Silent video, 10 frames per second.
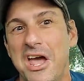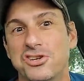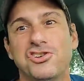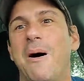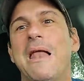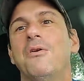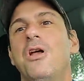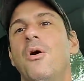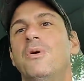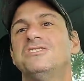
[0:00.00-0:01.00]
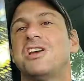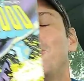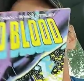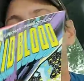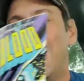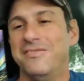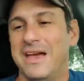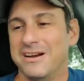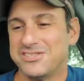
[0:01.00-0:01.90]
So I don't know what's going on there.